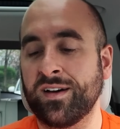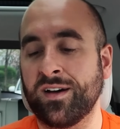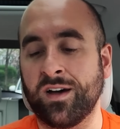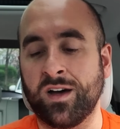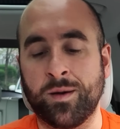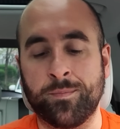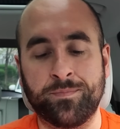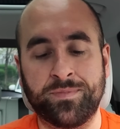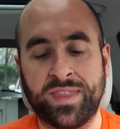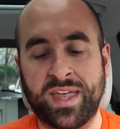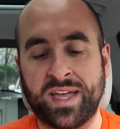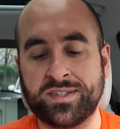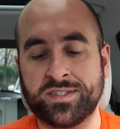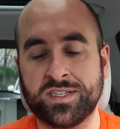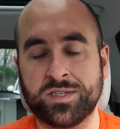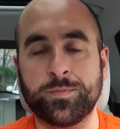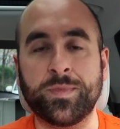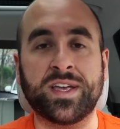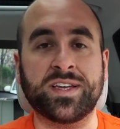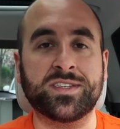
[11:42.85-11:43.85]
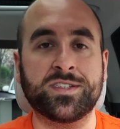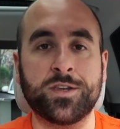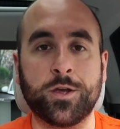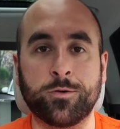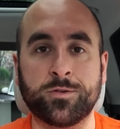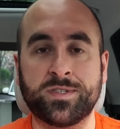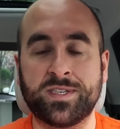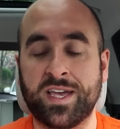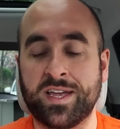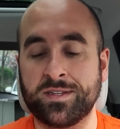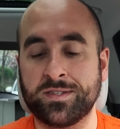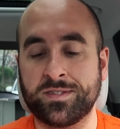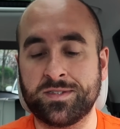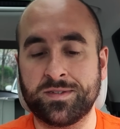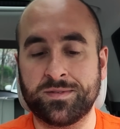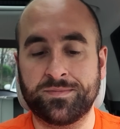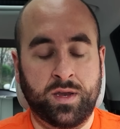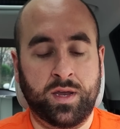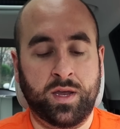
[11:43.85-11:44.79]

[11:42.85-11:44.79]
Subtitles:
That just makes no sense.